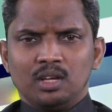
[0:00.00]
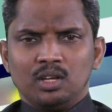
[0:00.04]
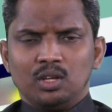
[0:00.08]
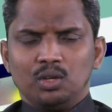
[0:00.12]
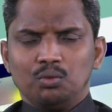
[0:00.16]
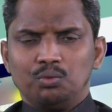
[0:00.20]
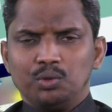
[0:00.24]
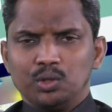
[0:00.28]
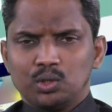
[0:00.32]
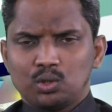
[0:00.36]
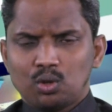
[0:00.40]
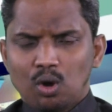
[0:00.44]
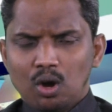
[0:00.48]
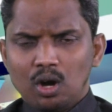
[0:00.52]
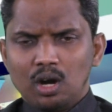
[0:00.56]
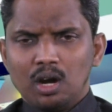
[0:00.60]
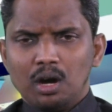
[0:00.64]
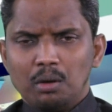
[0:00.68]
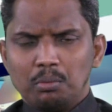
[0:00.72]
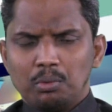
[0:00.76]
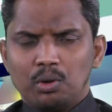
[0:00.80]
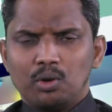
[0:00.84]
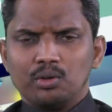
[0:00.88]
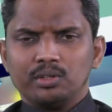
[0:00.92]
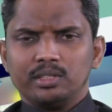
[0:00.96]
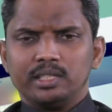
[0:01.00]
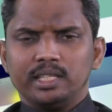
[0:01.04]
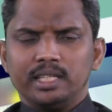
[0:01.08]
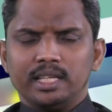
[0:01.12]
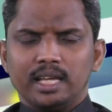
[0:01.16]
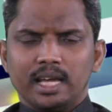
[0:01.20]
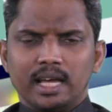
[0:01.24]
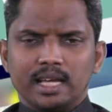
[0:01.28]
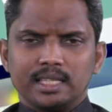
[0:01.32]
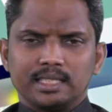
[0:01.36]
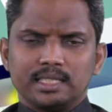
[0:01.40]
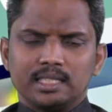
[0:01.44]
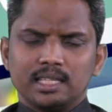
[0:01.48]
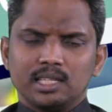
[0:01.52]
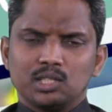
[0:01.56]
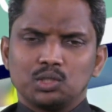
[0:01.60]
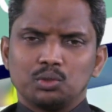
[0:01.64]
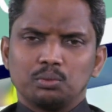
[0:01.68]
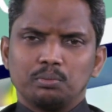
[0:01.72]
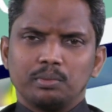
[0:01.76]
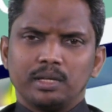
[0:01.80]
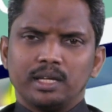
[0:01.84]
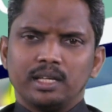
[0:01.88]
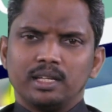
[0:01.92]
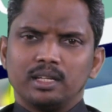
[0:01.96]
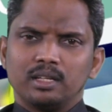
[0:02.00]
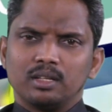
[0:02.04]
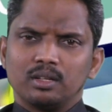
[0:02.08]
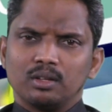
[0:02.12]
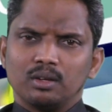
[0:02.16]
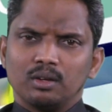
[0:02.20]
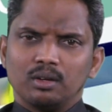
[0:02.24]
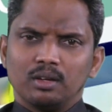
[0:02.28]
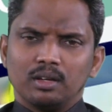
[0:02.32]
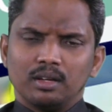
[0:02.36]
If you talk about the assessment,